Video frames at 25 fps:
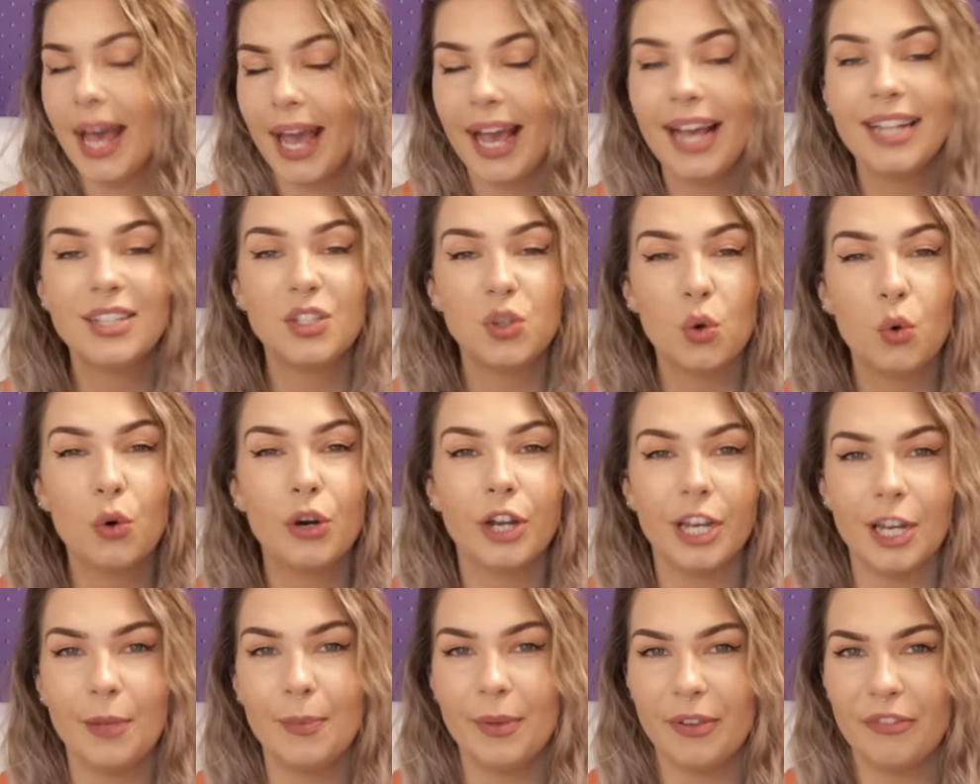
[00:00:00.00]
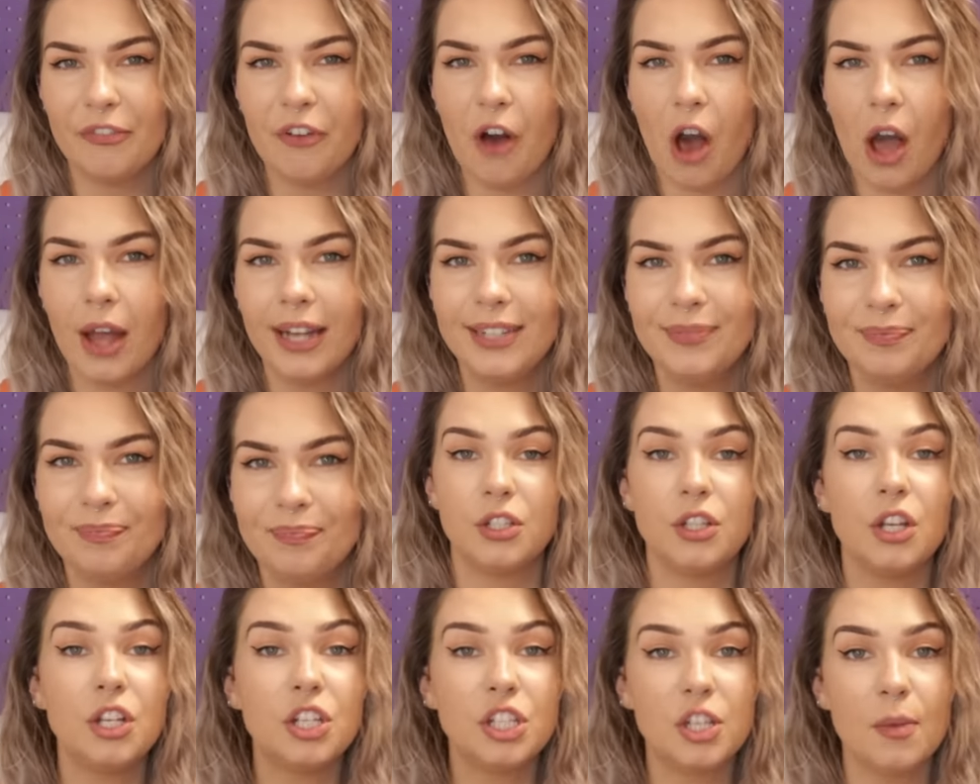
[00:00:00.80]
It's all going to be fine.
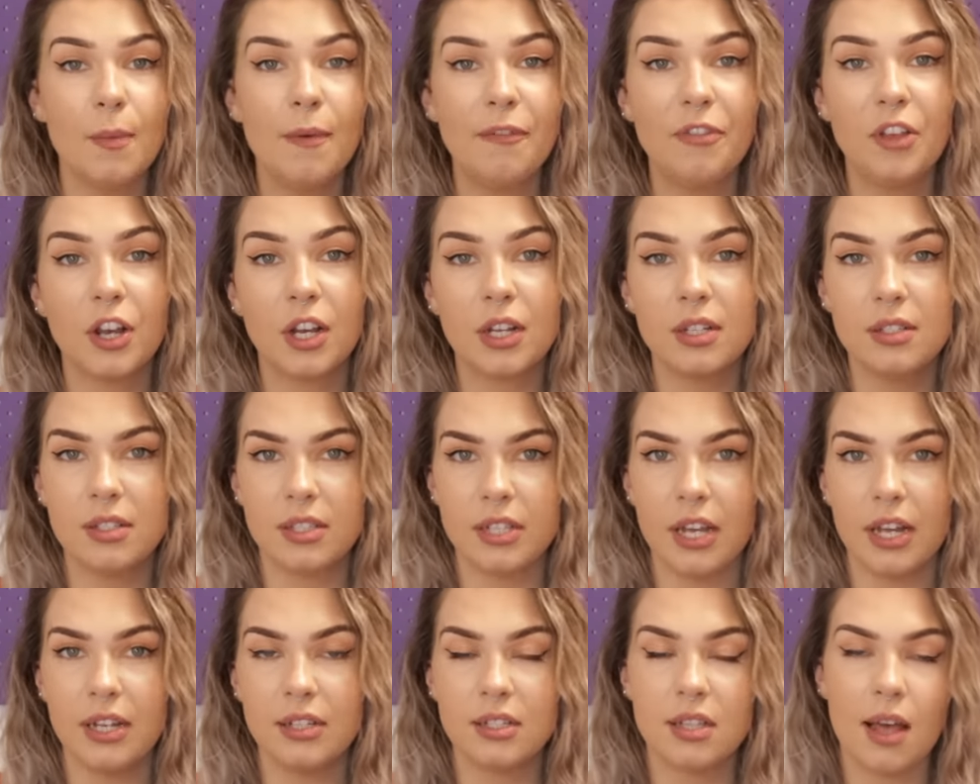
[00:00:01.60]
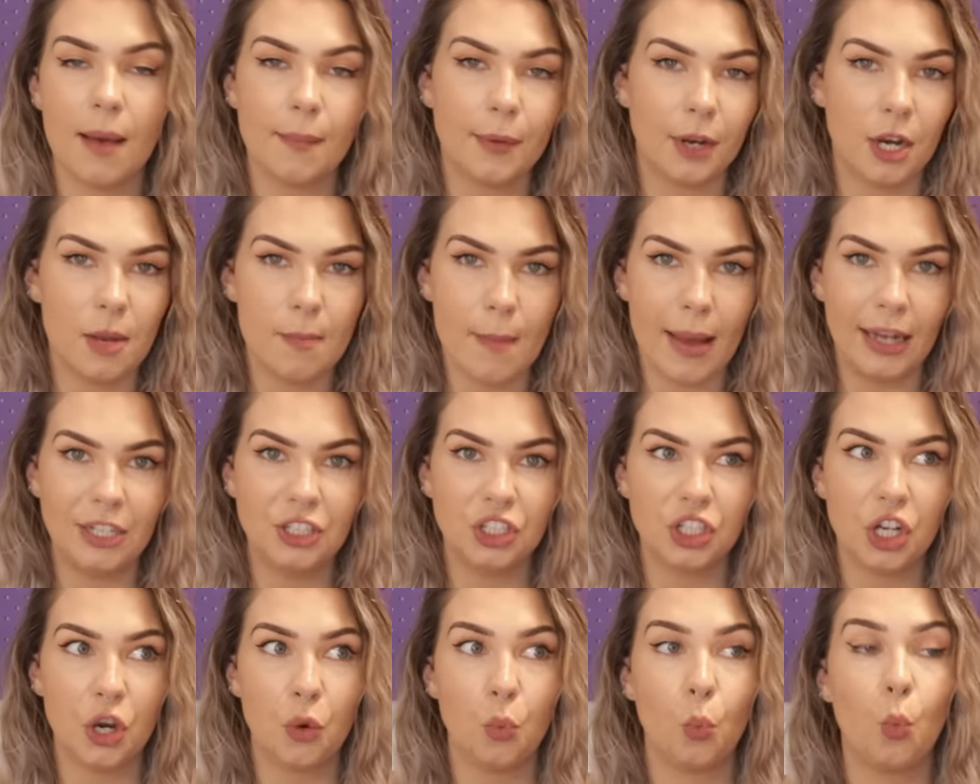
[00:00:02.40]
So some of the concerns that I'm going to
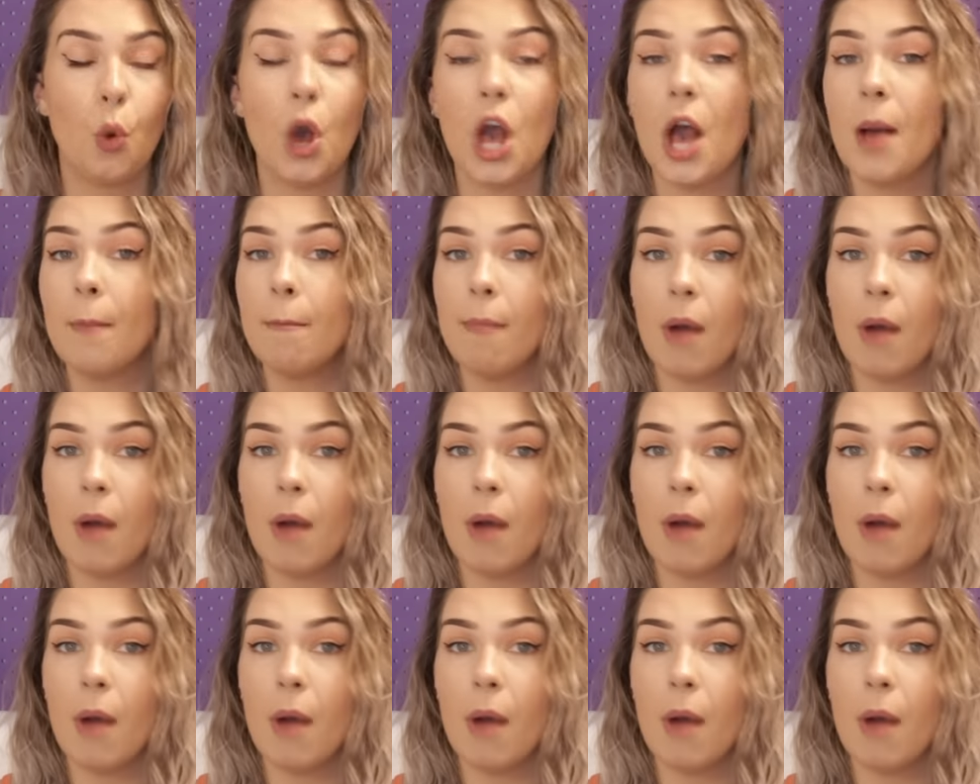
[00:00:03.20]
mention were